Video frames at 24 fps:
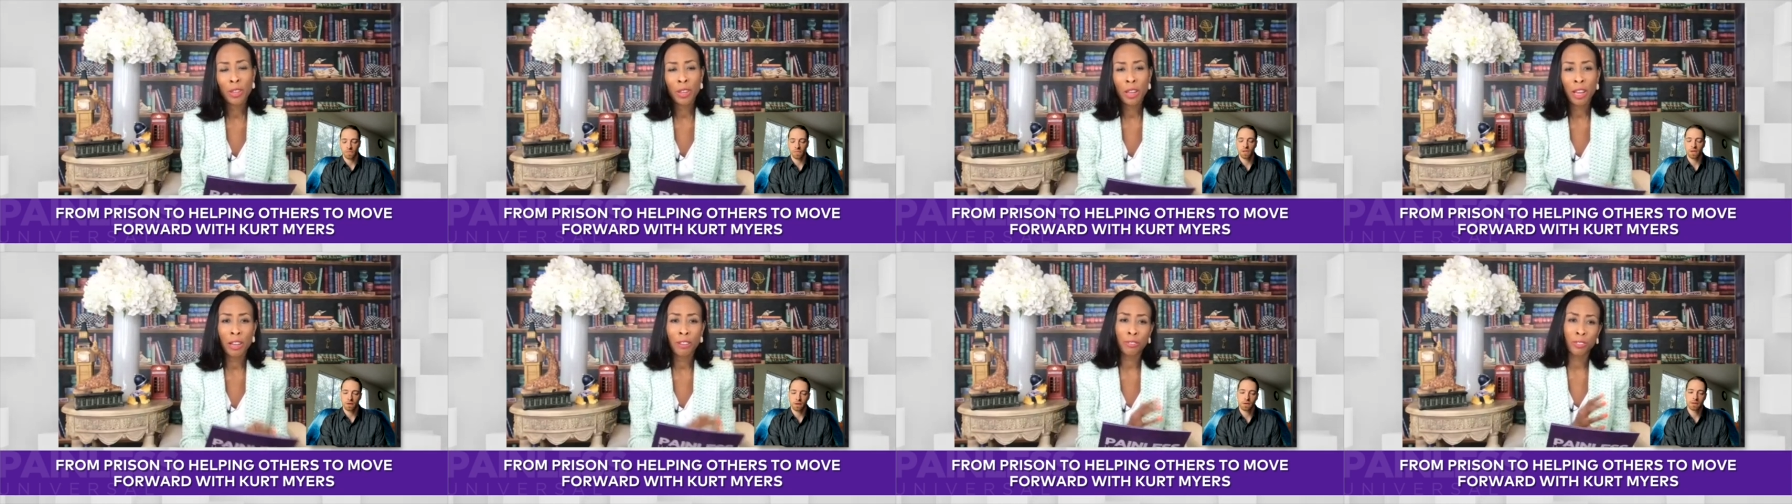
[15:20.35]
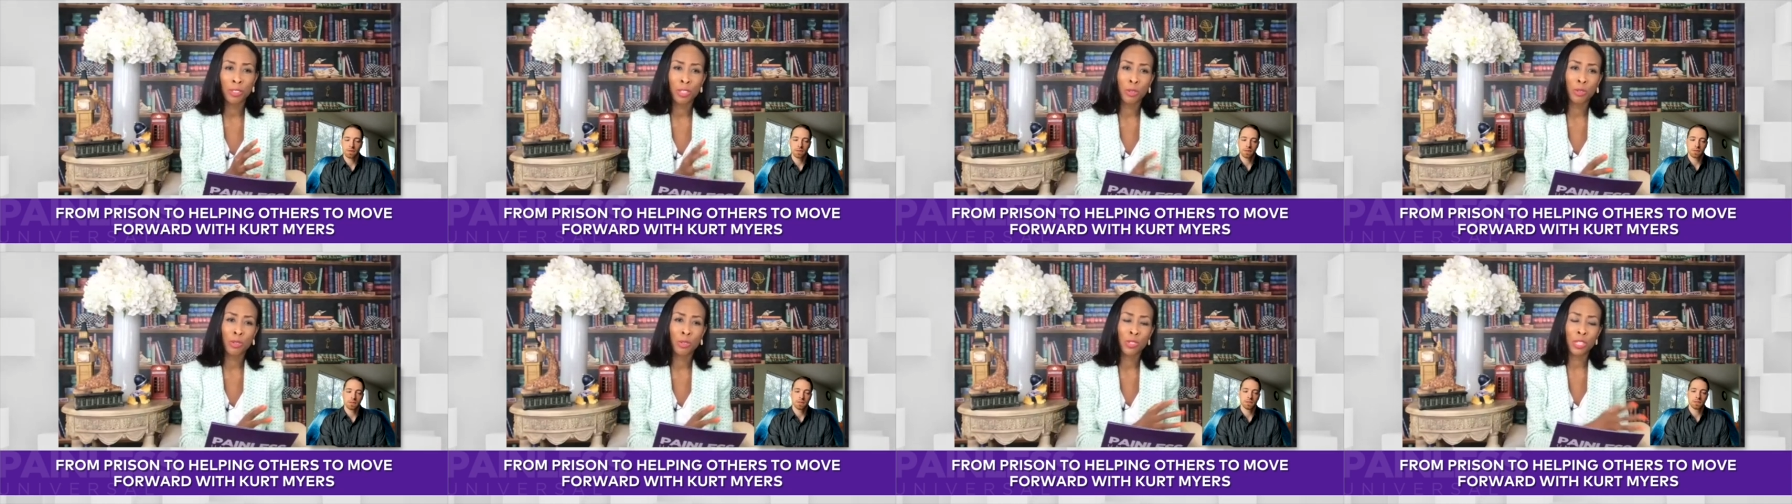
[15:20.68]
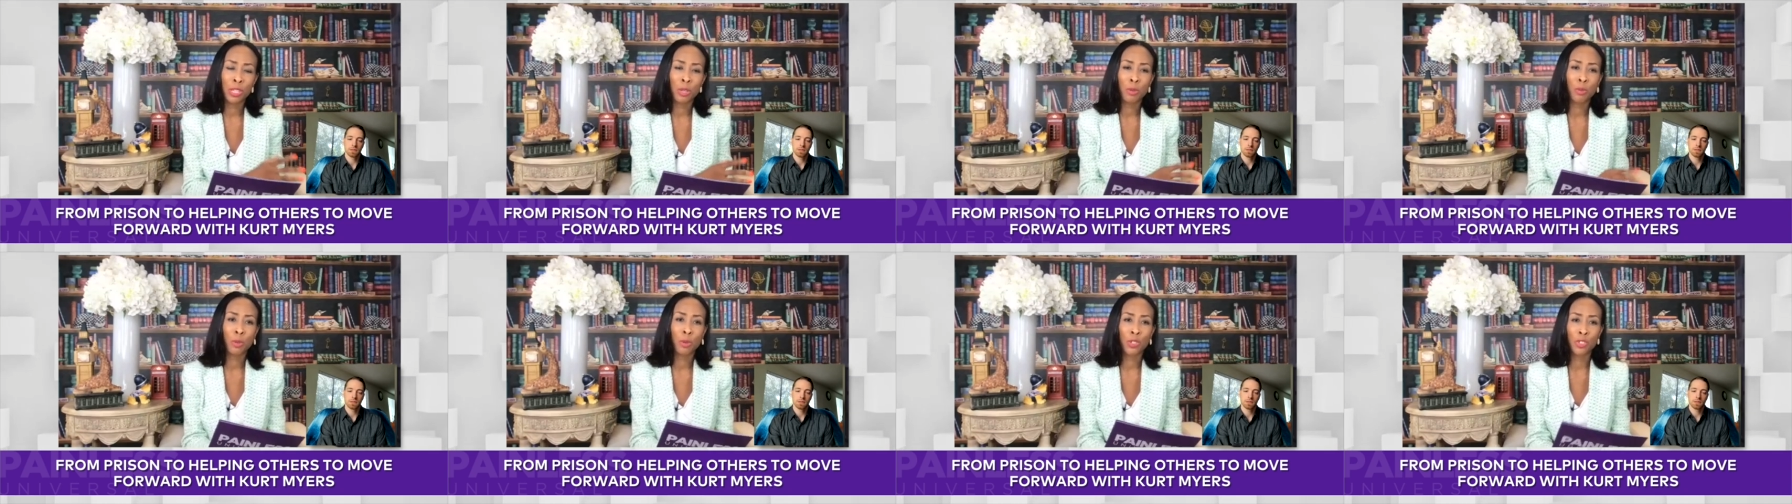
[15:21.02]
after
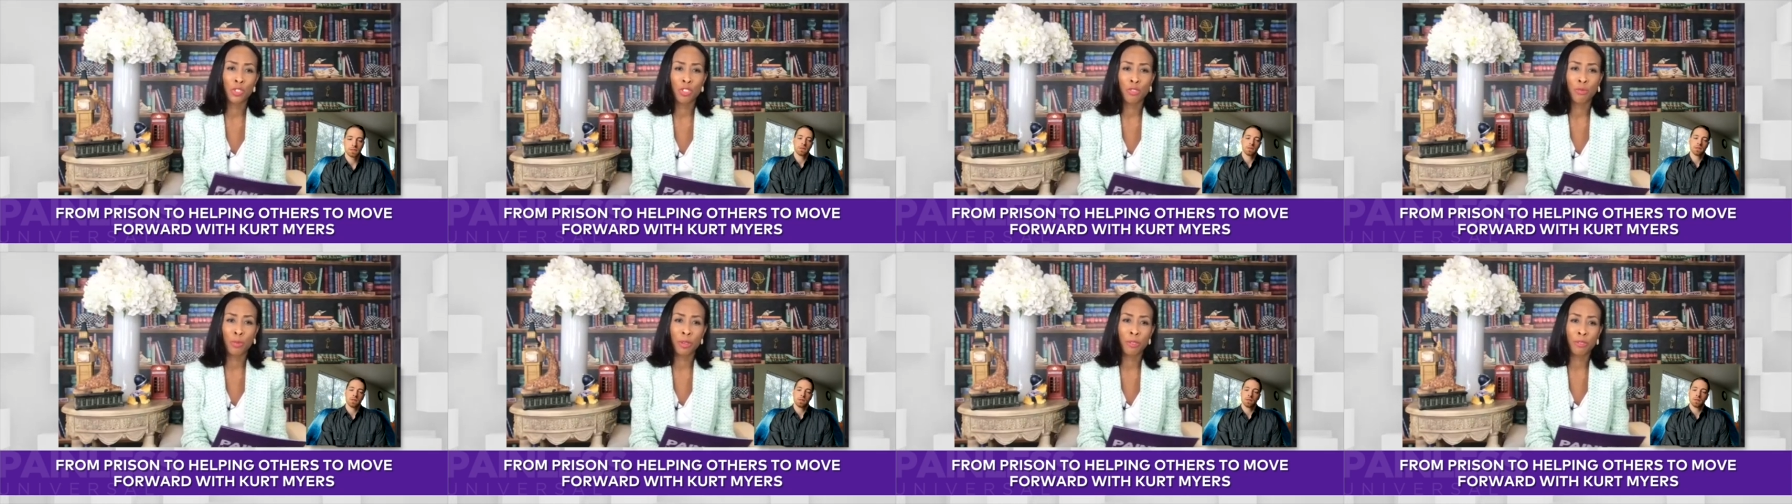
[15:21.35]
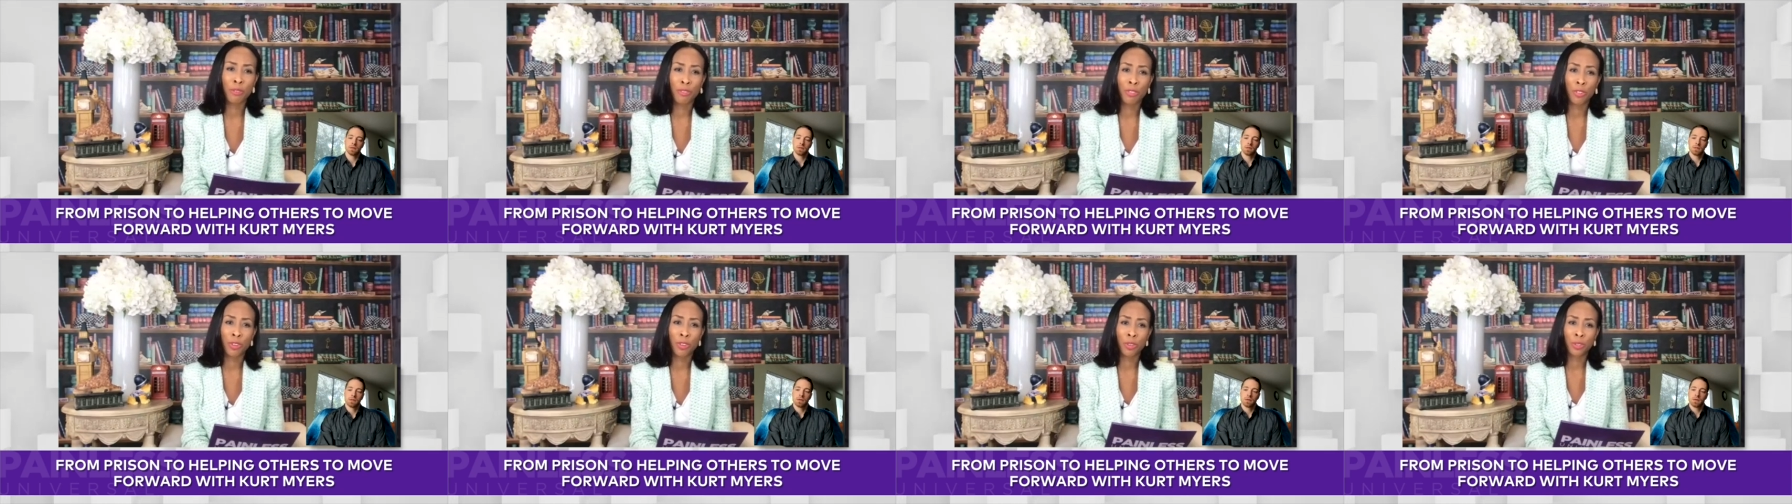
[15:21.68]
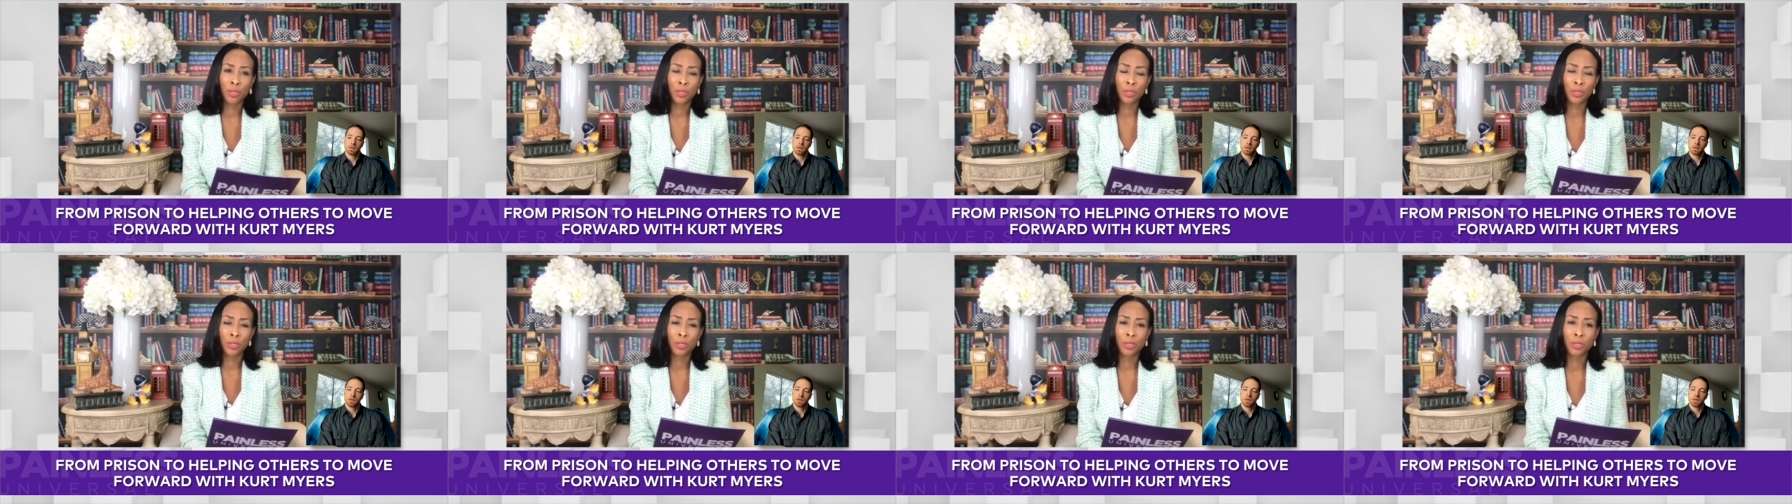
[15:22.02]
seeing what you've been
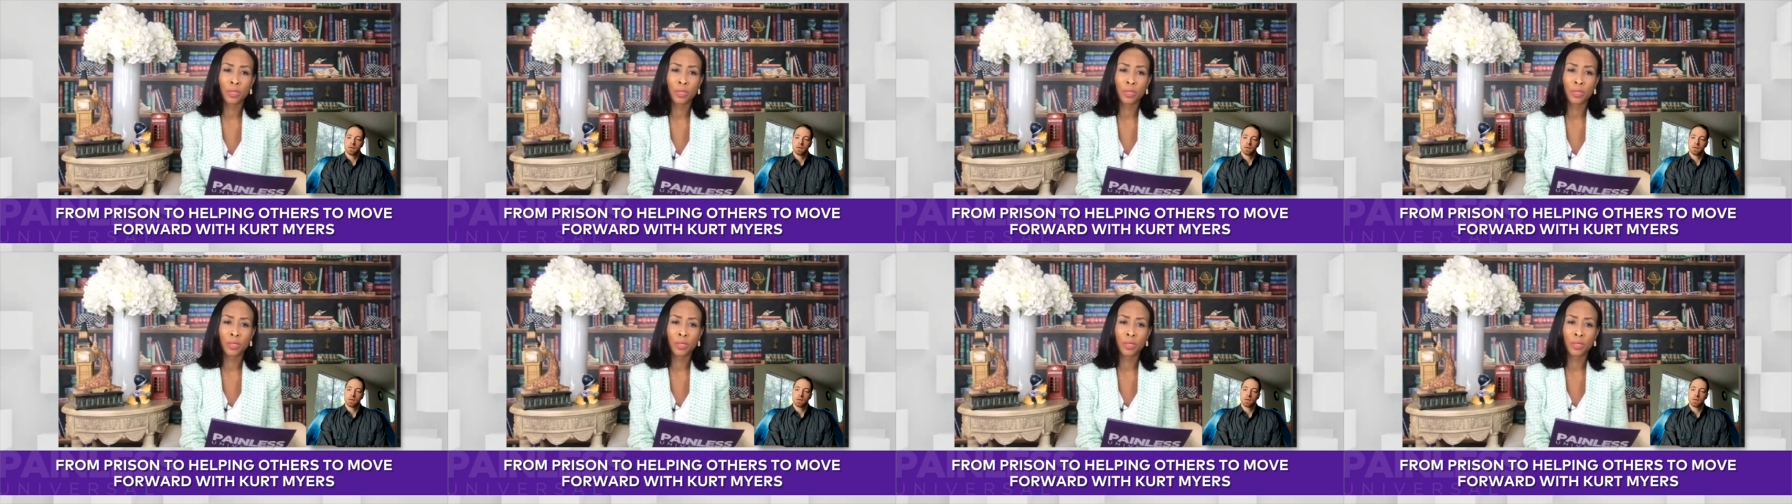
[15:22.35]
through?